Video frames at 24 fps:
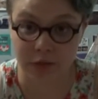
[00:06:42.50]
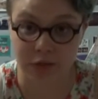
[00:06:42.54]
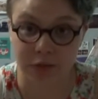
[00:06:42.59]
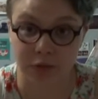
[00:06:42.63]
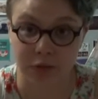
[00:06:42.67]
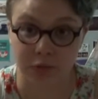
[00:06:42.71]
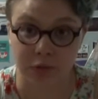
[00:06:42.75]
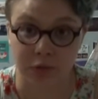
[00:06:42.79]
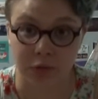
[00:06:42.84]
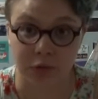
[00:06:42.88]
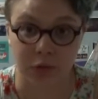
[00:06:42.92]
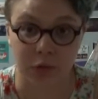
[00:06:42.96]

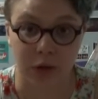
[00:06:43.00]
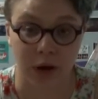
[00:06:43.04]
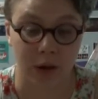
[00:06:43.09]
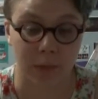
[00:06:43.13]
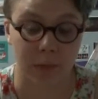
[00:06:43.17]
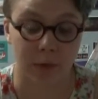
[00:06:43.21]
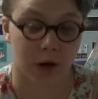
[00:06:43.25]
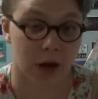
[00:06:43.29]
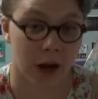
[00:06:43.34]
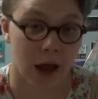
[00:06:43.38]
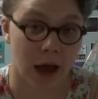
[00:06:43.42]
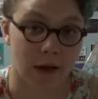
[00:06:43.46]
through, and I'm
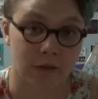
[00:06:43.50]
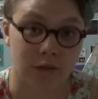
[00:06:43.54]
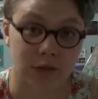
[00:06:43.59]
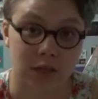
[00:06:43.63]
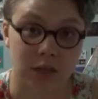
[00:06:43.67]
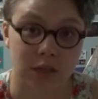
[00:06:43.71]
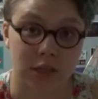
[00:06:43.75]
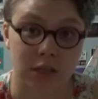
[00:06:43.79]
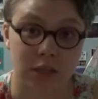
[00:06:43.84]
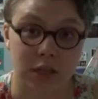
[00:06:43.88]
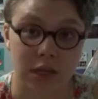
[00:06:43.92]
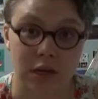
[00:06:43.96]
gonna have to
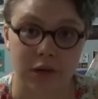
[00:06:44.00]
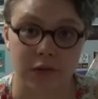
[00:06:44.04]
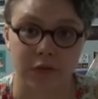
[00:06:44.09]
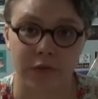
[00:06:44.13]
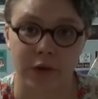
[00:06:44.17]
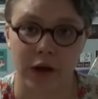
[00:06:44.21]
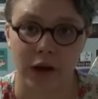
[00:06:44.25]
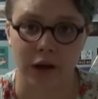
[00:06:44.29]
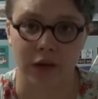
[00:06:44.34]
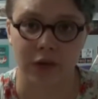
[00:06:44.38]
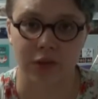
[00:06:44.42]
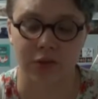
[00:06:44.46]
continue
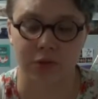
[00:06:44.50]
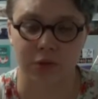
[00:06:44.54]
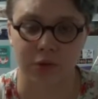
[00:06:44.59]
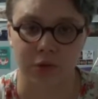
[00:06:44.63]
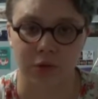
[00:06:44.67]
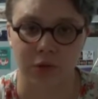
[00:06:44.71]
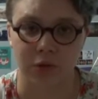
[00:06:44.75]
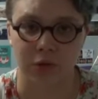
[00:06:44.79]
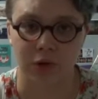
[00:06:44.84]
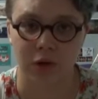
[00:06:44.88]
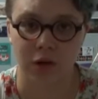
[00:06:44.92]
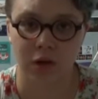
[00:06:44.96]
fighting
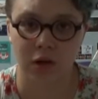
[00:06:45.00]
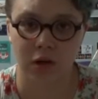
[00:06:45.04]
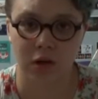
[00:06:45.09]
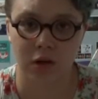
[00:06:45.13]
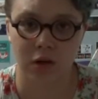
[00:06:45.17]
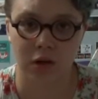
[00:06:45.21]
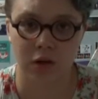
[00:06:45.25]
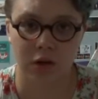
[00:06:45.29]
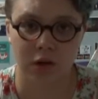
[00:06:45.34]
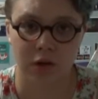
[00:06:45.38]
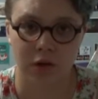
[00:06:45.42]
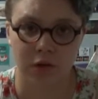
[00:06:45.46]
through
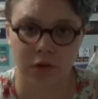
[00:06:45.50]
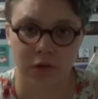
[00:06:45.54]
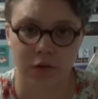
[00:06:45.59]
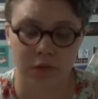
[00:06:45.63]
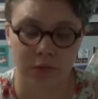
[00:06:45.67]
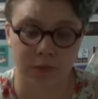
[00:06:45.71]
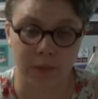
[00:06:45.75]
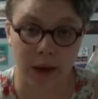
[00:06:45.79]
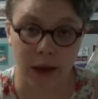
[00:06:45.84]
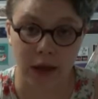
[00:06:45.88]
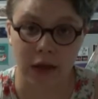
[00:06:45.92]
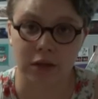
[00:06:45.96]
for
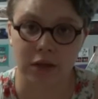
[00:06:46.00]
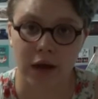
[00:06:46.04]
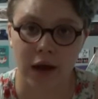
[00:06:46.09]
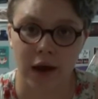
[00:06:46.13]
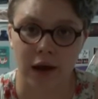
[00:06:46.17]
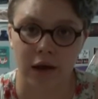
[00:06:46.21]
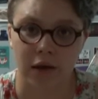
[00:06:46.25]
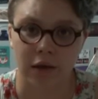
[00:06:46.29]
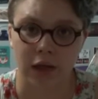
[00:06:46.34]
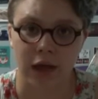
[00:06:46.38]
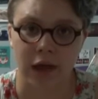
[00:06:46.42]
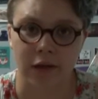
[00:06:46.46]
my
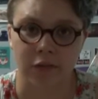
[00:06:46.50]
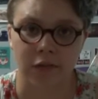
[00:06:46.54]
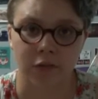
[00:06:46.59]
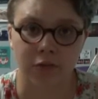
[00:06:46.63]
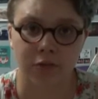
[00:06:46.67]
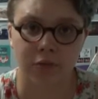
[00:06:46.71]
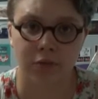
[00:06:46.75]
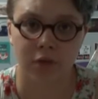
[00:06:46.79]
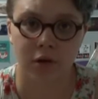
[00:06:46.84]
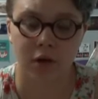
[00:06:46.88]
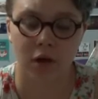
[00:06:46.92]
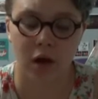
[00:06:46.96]
entire
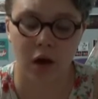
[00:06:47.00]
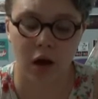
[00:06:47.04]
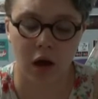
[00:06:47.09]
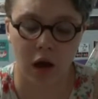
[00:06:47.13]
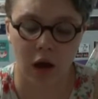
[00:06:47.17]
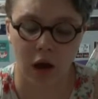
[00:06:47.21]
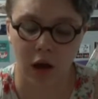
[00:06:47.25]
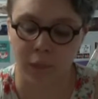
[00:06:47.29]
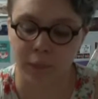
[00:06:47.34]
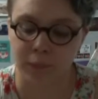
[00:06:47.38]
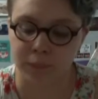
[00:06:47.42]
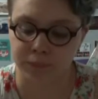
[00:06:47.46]
life.
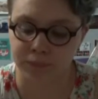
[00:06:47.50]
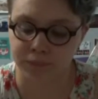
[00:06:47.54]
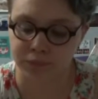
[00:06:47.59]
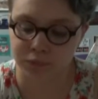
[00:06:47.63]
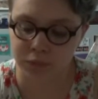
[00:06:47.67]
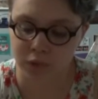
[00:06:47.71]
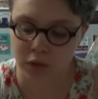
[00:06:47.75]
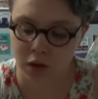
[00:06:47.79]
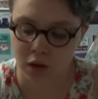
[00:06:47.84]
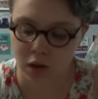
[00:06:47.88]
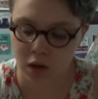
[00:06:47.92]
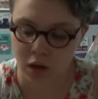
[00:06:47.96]
And
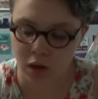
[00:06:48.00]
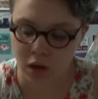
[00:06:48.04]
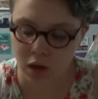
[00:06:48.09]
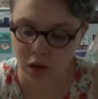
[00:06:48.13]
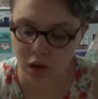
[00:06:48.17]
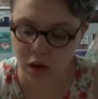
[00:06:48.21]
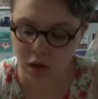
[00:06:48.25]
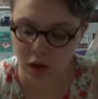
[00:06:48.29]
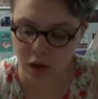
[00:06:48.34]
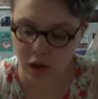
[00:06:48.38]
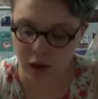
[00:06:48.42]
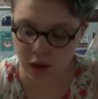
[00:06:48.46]

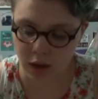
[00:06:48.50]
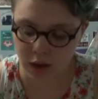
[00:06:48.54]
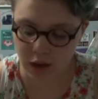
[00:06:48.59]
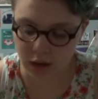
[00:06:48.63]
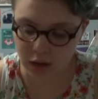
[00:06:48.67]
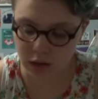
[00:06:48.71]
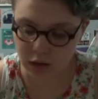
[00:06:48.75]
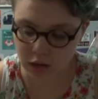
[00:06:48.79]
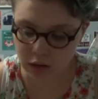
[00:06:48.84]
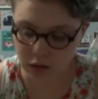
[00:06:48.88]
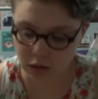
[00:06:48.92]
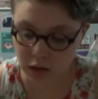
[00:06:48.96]

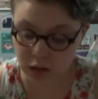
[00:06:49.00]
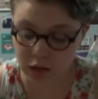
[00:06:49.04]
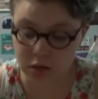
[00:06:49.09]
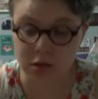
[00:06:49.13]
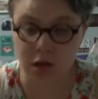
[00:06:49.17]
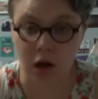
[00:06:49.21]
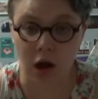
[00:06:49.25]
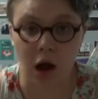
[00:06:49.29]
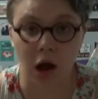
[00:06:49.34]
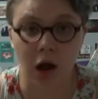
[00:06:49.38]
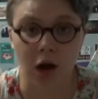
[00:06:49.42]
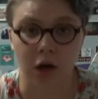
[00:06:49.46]
it's
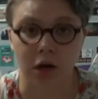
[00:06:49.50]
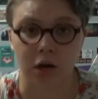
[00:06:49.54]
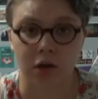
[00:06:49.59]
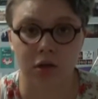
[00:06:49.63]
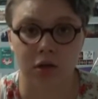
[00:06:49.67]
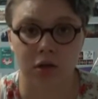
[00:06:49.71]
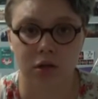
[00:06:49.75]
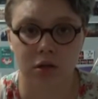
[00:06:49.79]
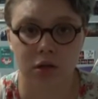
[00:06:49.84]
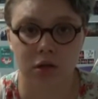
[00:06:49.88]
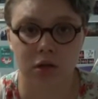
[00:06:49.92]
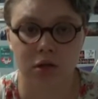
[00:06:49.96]
hard
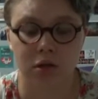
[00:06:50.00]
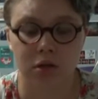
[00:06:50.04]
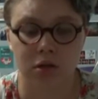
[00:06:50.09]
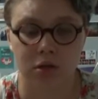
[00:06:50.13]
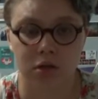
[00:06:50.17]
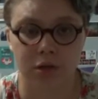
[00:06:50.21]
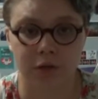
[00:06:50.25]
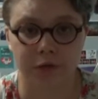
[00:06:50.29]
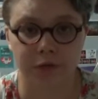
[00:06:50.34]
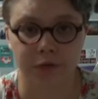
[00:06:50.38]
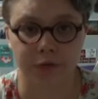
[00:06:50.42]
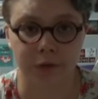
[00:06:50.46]

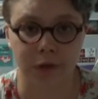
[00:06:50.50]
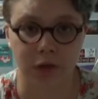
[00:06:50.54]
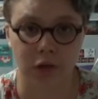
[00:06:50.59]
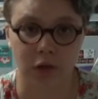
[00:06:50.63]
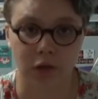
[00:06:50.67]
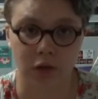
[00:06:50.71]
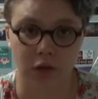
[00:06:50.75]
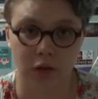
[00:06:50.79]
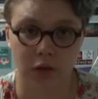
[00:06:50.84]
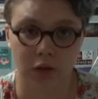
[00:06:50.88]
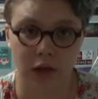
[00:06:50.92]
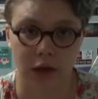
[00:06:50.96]
to
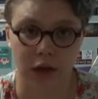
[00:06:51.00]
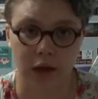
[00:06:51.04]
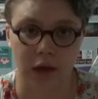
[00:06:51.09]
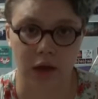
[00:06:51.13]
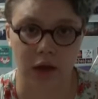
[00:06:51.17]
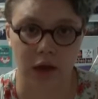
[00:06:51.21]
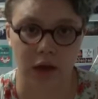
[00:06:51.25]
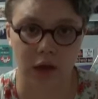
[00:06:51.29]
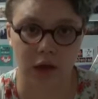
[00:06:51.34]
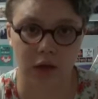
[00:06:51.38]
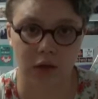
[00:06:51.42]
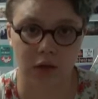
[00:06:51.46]
feel like
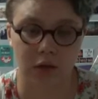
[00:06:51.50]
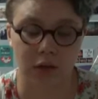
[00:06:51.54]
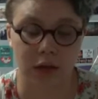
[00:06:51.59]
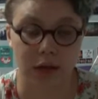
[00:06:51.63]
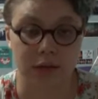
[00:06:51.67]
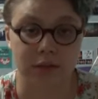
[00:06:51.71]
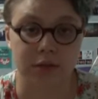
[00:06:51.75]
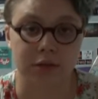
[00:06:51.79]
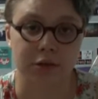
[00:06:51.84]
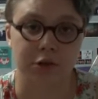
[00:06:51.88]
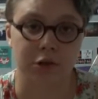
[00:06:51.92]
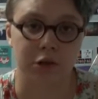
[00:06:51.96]
a
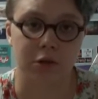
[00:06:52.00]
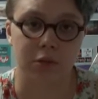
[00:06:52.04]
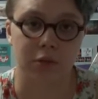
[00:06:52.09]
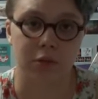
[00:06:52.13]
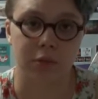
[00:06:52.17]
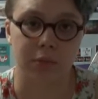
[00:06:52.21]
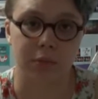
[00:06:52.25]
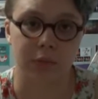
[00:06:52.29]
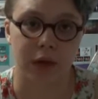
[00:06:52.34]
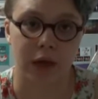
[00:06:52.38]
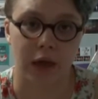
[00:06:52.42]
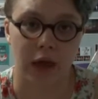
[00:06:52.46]
lesser
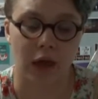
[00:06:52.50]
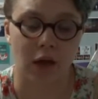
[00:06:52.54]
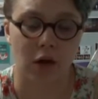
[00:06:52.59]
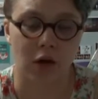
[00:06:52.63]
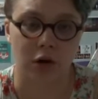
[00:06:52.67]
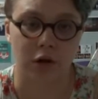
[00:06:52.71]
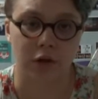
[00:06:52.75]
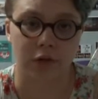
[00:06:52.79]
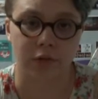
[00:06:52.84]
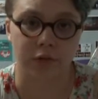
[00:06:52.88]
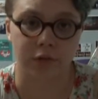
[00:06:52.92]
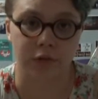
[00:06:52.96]
human being, or
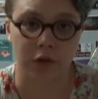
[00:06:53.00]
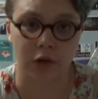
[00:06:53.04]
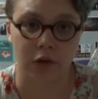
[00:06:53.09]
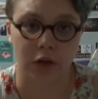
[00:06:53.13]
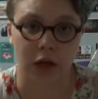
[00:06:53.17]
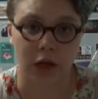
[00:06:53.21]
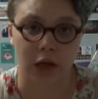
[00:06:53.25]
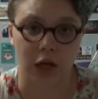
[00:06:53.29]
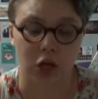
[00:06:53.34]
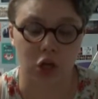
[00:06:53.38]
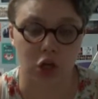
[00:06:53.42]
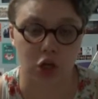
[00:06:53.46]
to feel
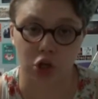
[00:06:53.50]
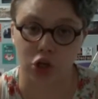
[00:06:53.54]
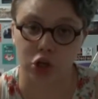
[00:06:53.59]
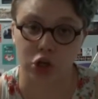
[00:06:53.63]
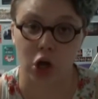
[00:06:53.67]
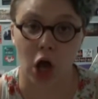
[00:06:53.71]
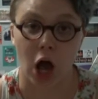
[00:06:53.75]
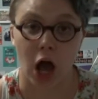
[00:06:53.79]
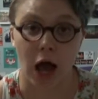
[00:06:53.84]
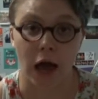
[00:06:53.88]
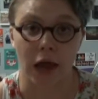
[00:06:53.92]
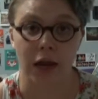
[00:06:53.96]
like you're
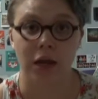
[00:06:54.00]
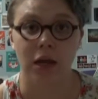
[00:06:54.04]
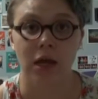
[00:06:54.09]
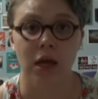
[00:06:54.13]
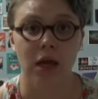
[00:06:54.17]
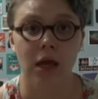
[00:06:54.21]
not